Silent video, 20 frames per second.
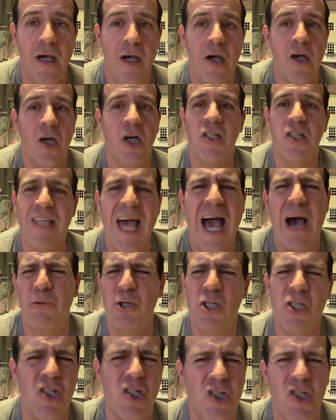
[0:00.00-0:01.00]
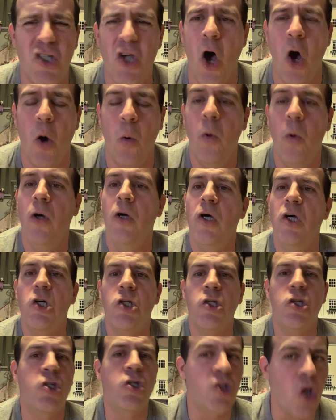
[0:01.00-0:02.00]
Because that was so
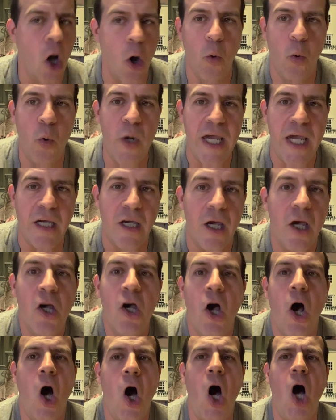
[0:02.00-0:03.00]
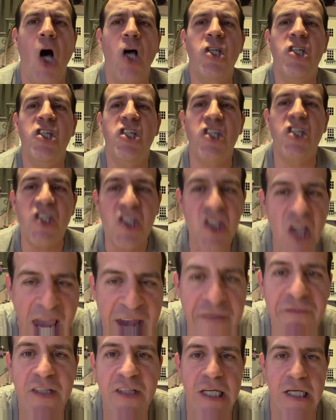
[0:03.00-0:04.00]
weak. A
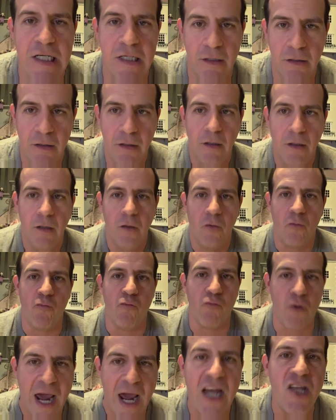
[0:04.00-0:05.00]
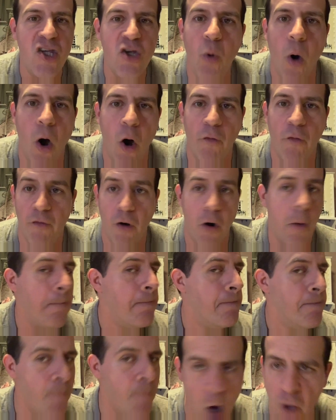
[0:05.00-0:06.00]
safety ran you over
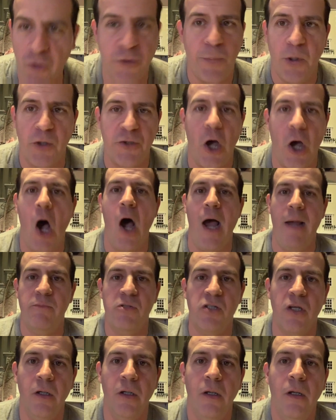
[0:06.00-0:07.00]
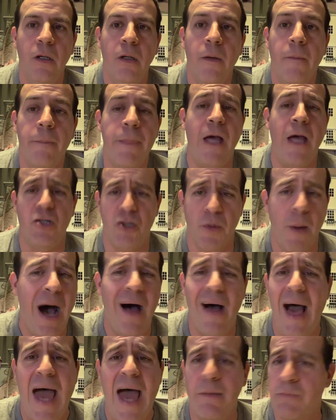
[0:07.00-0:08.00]
multiple times. Now,
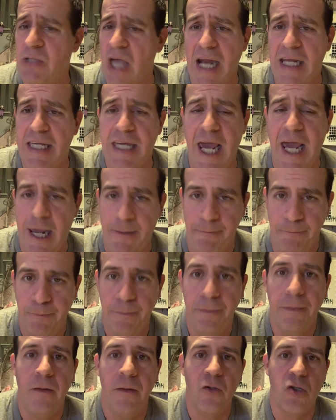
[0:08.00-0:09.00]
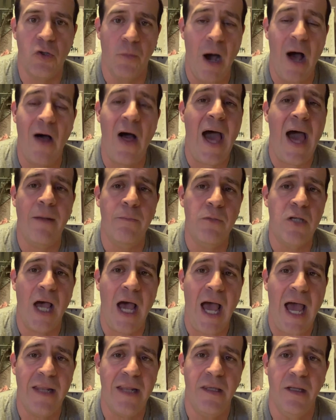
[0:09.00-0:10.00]
Jamal Adams had a game. Jamal Adams
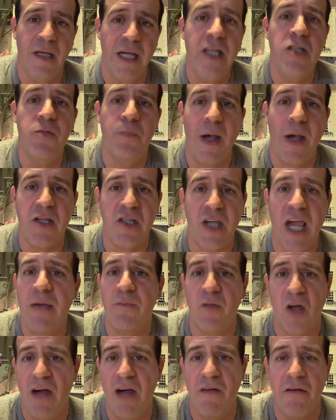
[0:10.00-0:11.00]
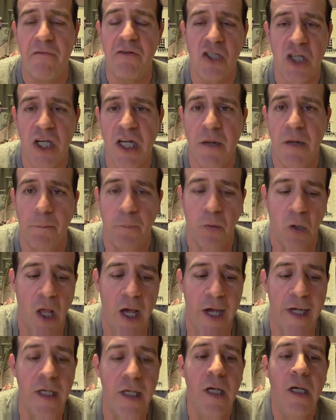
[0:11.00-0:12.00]
had his best game that I've ever seen him
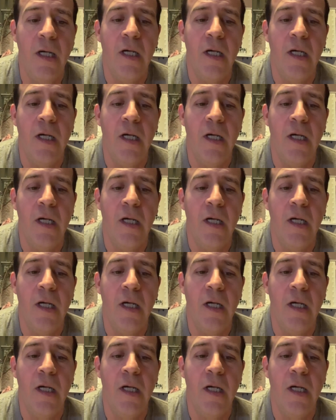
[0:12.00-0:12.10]
play.